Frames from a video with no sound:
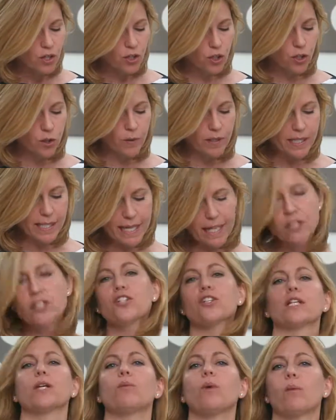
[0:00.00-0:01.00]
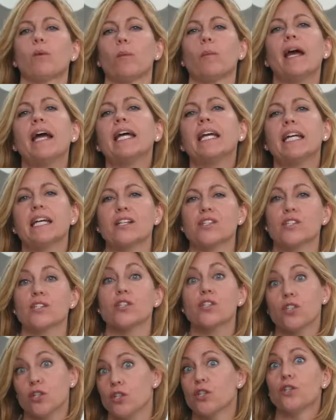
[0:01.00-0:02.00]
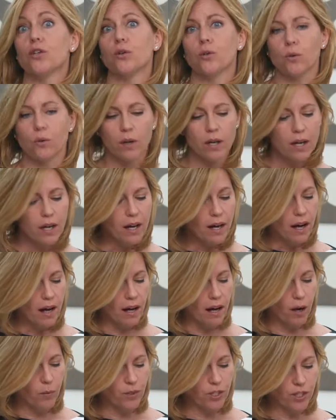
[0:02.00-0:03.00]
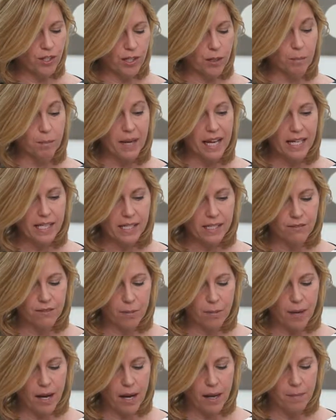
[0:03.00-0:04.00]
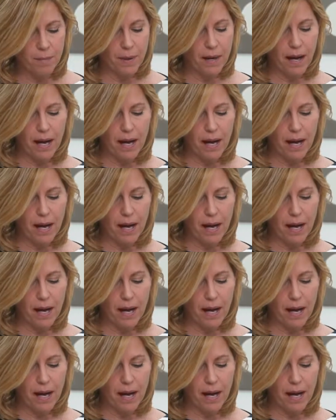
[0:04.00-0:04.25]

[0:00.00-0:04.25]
to essentially what we're making is a stew, uh, which is the base of the pot